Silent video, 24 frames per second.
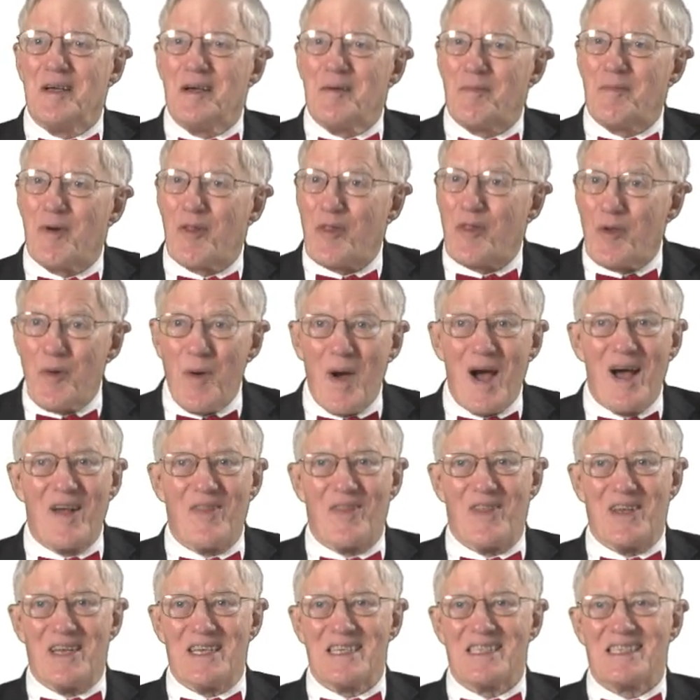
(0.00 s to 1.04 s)
But throughout
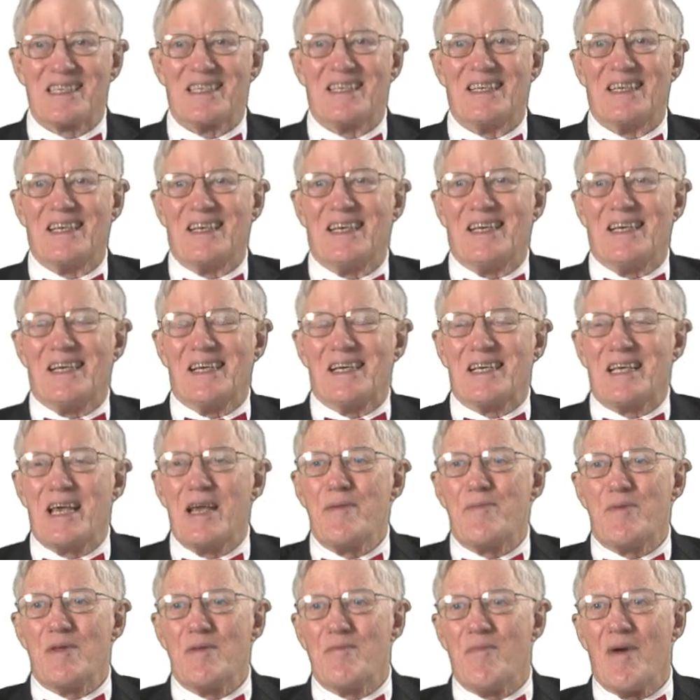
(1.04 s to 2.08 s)
this, keep in